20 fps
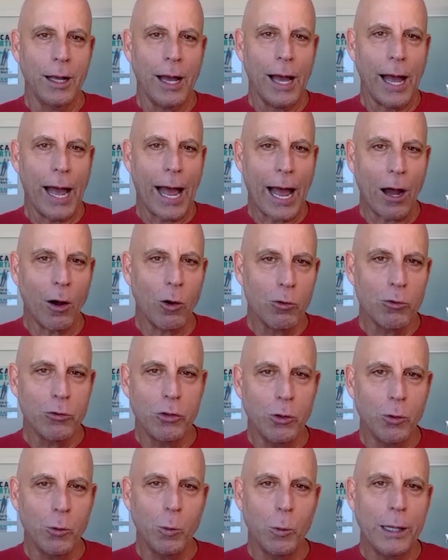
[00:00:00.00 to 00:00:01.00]
how
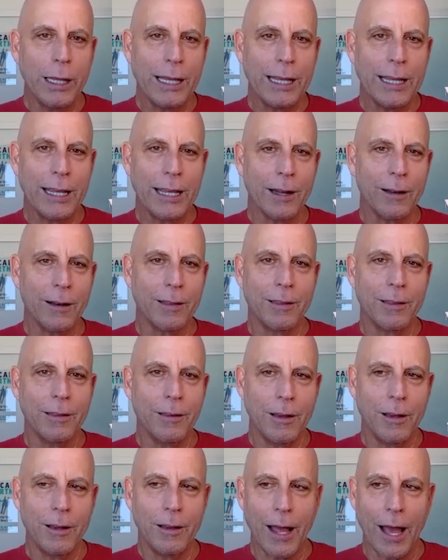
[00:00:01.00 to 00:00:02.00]
do we get
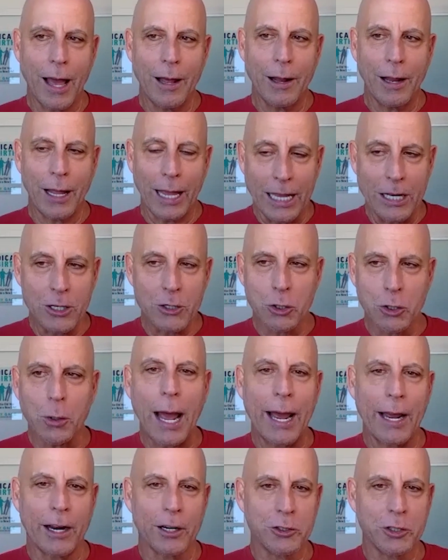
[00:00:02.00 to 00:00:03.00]
that into
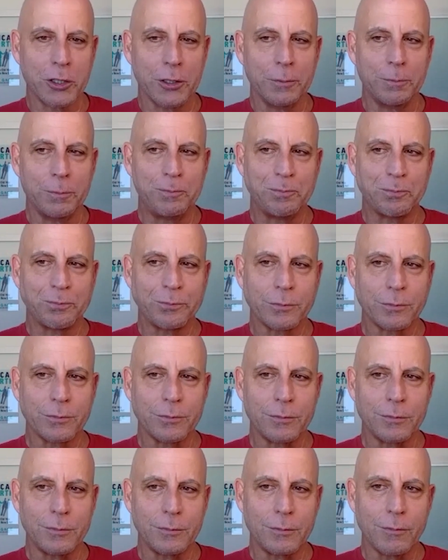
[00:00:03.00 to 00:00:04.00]
action,
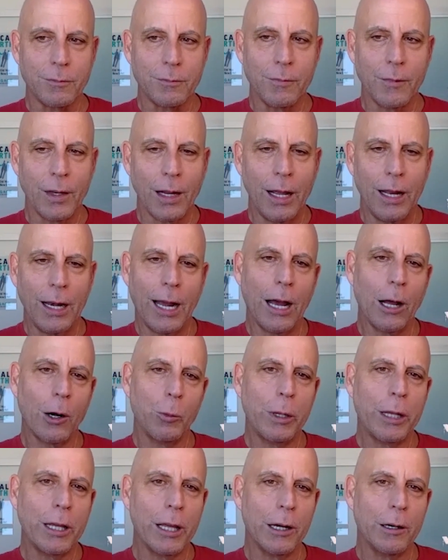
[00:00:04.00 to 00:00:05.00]
and how do
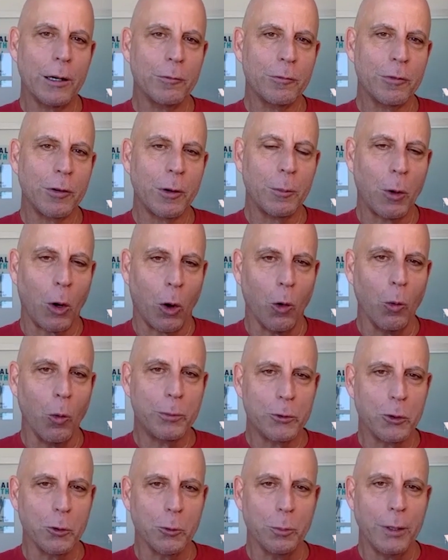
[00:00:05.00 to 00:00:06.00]
we get them from
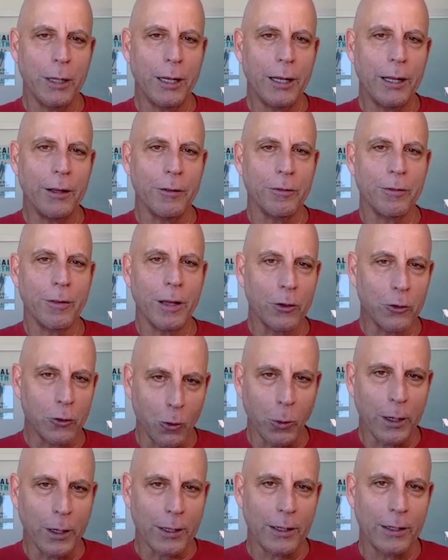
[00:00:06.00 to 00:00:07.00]
hope to belief as
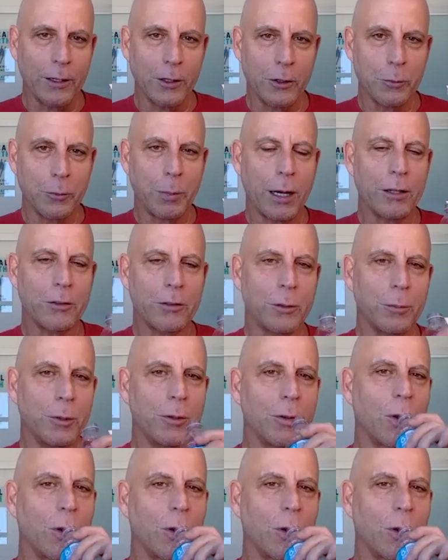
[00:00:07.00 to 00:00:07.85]
quickly as possible?